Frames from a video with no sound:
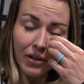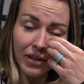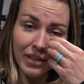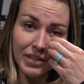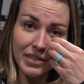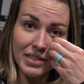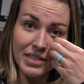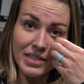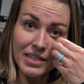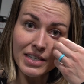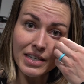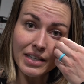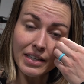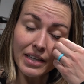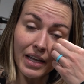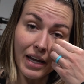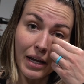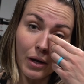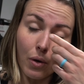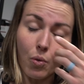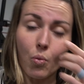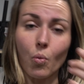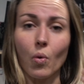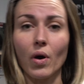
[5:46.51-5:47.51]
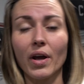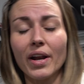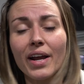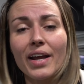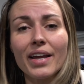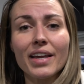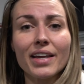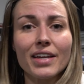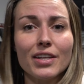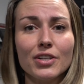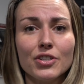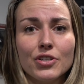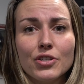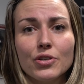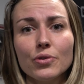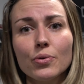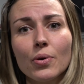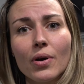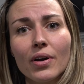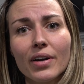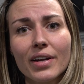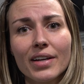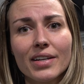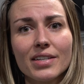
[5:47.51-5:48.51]
and see like what I can do
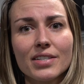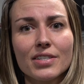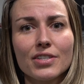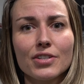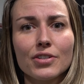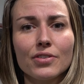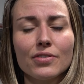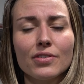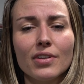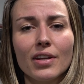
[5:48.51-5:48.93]
on it is